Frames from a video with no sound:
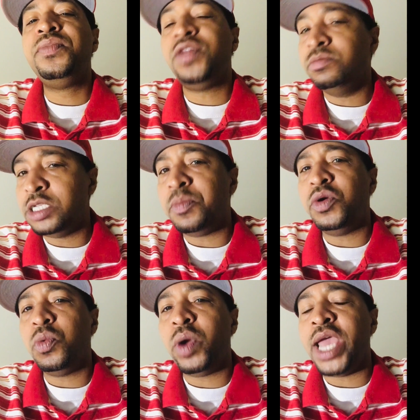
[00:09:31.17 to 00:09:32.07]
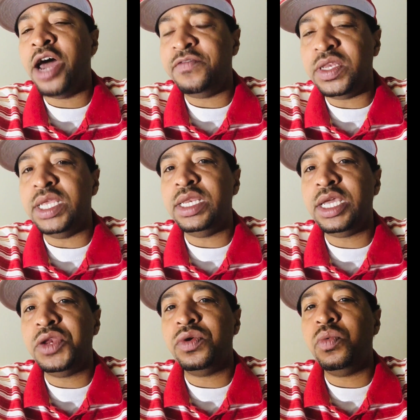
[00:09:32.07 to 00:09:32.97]
Thumbs up on the way out if you didn't
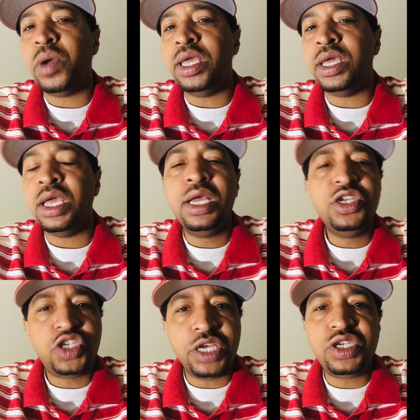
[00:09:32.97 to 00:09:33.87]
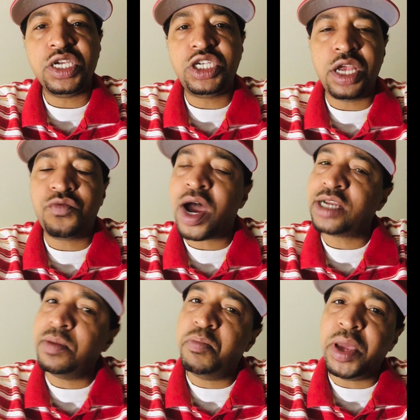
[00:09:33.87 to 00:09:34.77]
hit it on the way in. Share,
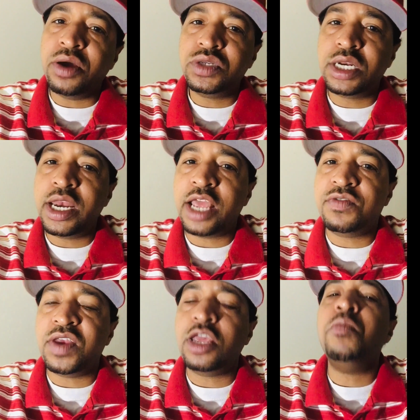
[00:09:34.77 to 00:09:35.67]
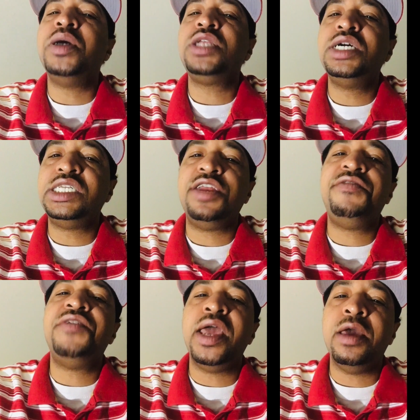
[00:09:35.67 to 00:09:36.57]
rock them bells. To the next video, much love to the
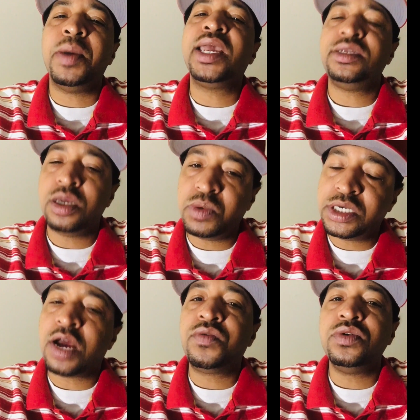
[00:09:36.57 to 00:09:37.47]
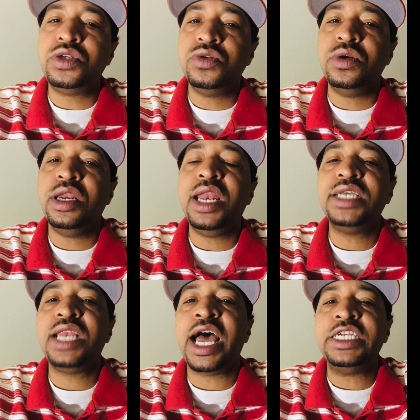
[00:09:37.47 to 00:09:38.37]
fam. I'll catch up with y'all real soon in the
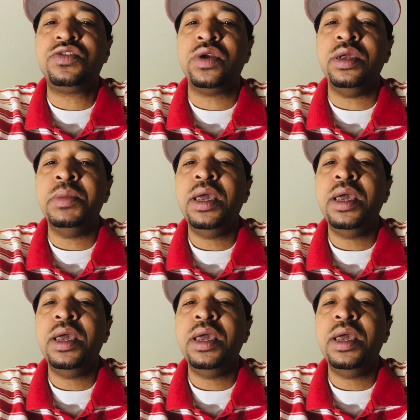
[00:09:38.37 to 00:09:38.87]
next live stream.